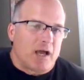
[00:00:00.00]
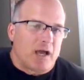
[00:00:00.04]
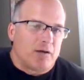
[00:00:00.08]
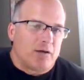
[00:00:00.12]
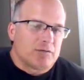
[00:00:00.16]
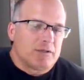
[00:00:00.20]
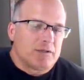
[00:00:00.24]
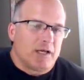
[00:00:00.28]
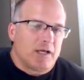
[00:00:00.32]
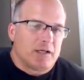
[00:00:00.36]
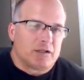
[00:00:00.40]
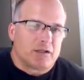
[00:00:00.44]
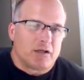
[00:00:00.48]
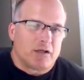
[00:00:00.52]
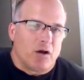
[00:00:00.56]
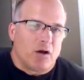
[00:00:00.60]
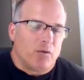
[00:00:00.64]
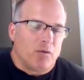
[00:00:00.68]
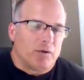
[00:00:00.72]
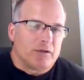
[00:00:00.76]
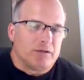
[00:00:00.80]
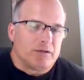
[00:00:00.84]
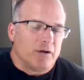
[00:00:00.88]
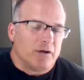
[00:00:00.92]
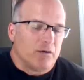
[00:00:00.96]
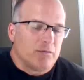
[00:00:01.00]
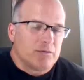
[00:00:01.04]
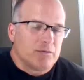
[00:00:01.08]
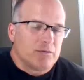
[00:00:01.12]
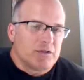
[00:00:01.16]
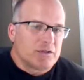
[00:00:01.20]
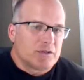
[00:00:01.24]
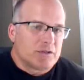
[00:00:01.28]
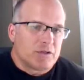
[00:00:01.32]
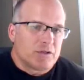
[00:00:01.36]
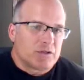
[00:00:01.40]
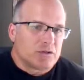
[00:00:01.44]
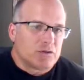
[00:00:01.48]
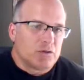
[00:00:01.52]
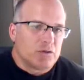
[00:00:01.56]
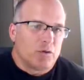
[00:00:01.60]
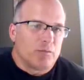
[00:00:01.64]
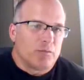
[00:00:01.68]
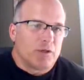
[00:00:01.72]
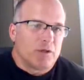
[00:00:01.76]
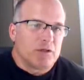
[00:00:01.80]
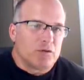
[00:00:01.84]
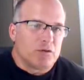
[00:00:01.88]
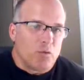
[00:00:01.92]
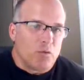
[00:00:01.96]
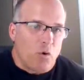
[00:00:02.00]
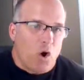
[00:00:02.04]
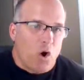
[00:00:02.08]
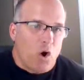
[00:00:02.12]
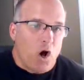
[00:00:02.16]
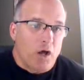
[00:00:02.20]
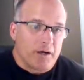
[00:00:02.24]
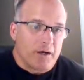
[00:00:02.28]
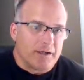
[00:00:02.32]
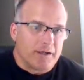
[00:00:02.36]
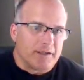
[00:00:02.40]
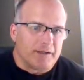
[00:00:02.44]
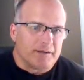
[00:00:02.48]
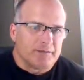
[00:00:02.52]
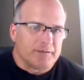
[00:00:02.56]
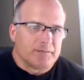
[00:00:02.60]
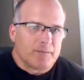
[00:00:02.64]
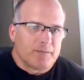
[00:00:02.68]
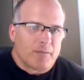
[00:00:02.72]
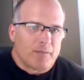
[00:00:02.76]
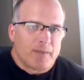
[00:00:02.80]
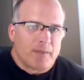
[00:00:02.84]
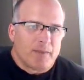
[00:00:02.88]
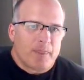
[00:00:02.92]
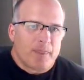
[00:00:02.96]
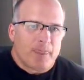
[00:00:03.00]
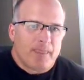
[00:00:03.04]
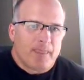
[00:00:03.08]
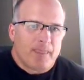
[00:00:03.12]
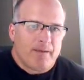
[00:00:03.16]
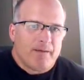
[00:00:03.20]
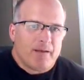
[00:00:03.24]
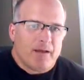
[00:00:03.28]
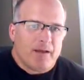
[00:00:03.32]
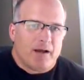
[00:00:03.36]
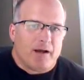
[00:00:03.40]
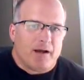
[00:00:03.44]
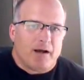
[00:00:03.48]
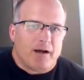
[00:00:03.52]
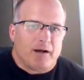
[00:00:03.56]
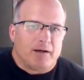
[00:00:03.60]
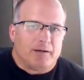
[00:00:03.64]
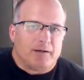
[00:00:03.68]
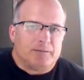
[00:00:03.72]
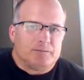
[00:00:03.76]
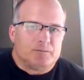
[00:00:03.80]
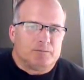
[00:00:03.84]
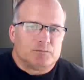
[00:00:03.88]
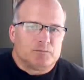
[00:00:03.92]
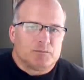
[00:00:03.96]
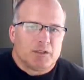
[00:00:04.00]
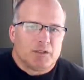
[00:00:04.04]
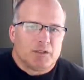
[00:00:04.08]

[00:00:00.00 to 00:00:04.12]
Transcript: How's that going? You don't just assume it; you audit it. Um,